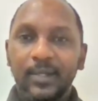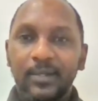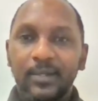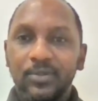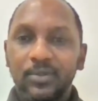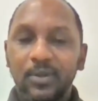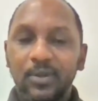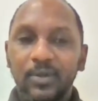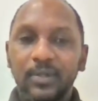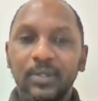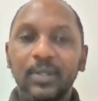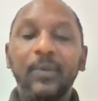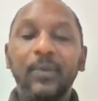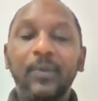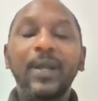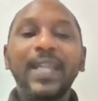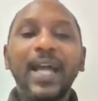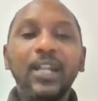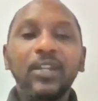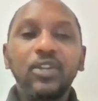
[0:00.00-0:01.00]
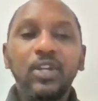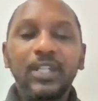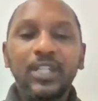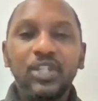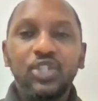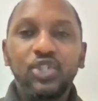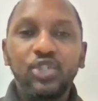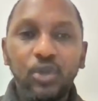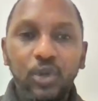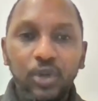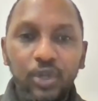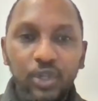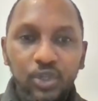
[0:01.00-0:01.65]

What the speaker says: So well, that ought to show